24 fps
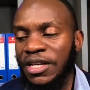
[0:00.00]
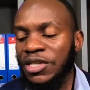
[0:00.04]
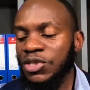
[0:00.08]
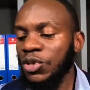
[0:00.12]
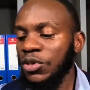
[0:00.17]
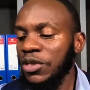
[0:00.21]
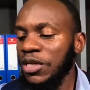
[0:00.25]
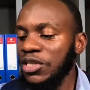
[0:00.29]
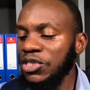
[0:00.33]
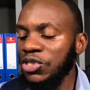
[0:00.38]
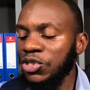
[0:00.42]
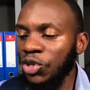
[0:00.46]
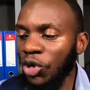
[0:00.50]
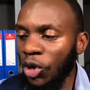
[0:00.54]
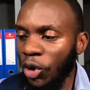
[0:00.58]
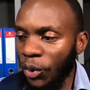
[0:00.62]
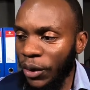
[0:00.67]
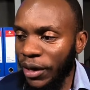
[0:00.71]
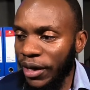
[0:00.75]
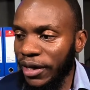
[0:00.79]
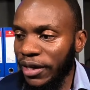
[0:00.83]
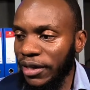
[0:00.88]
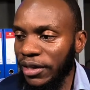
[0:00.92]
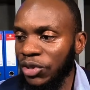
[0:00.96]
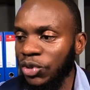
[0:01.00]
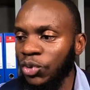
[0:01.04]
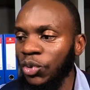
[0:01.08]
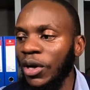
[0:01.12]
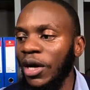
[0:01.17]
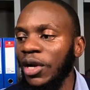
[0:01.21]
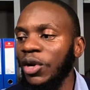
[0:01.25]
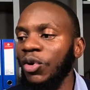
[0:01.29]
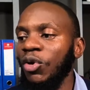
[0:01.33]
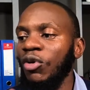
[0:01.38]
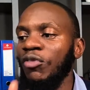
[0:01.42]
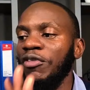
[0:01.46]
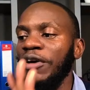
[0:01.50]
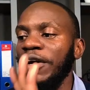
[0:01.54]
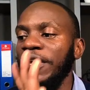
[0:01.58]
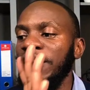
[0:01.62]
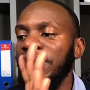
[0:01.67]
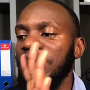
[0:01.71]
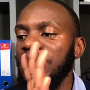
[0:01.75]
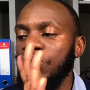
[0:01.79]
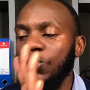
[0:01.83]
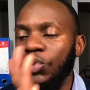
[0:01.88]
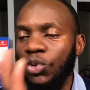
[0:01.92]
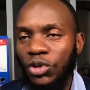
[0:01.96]
So there is no way you can
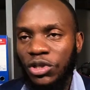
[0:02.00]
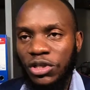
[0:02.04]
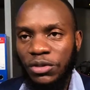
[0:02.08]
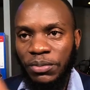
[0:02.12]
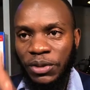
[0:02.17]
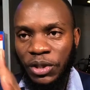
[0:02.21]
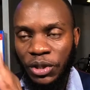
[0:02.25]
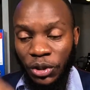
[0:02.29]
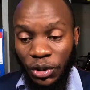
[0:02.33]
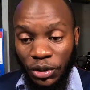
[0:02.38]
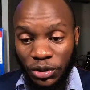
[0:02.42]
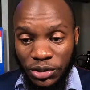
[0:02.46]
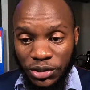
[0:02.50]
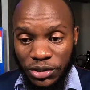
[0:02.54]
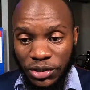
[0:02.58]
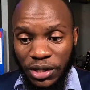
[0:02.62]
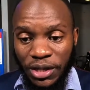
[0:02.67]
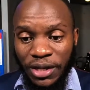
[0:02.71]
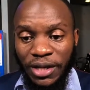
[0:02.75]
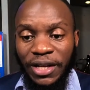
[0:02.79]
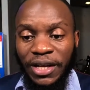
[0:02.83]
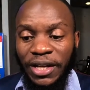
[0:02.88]
overeat salt because